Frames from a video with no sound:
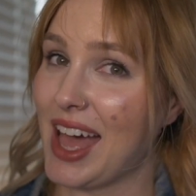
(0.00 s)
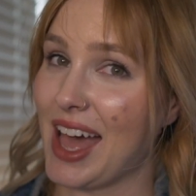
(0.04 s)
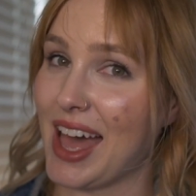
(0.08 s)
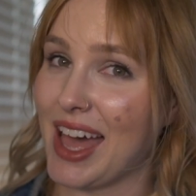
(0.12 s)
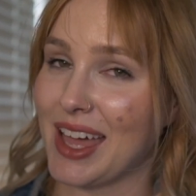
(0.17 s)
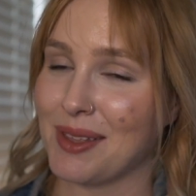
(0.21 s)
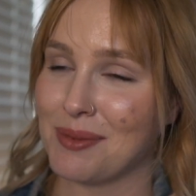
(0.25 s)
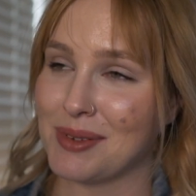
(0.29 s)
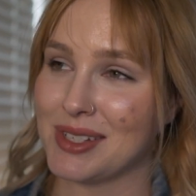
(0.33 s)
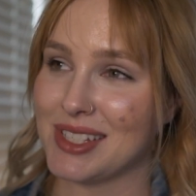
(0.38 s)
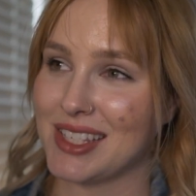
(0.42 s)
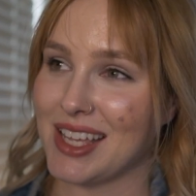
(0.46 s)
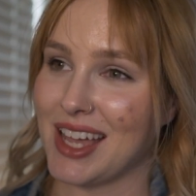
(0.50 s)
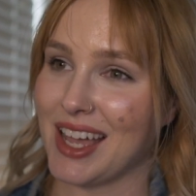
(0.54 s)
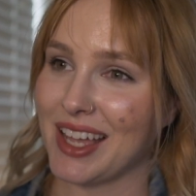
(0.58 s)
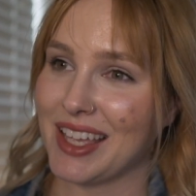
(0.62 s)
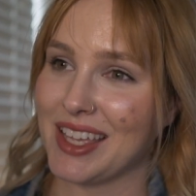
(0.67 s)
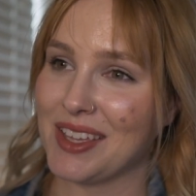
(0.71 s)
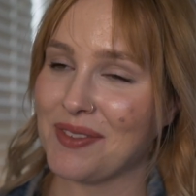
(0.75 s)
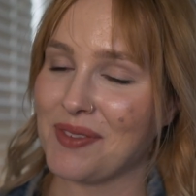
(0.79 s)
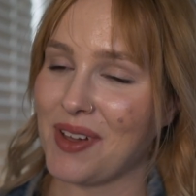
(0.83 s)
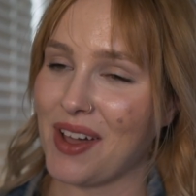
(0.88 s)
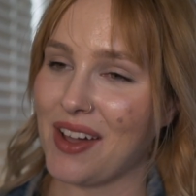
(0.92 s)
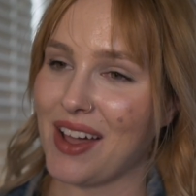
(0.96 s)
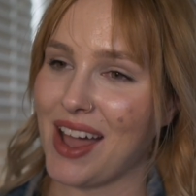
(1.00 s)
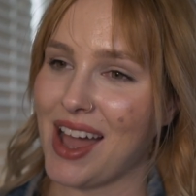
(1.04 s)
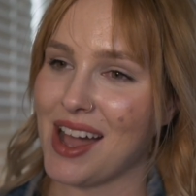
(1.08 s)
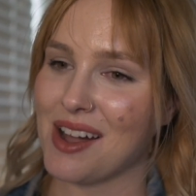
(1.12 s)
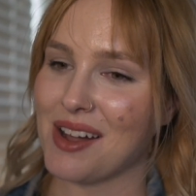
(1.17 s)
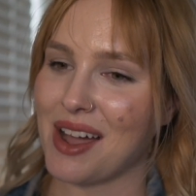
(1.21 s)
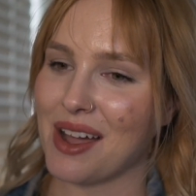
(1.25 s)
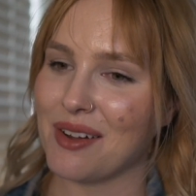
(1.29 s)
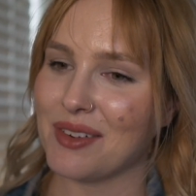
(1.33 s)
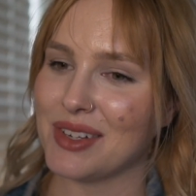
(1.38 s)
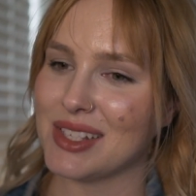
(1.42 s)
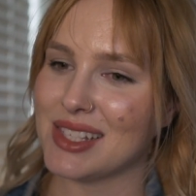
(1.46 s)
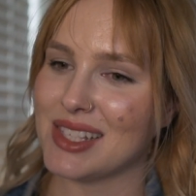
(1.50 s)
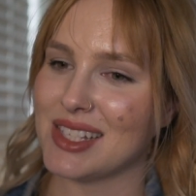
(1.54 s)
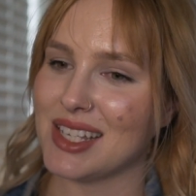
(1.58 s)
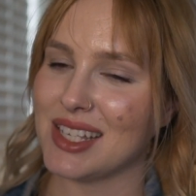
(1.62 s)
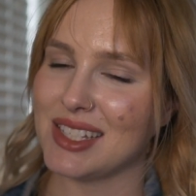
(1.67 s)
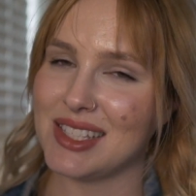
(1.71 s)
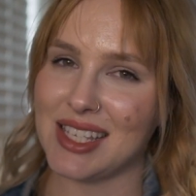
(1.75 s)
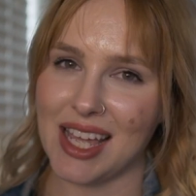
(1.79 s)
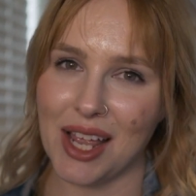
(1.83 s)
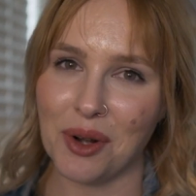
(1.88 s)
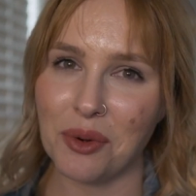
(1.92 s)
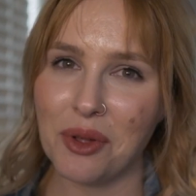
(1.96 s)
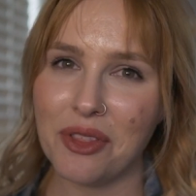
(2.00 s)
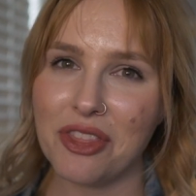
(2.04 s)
I had been talking about how I was done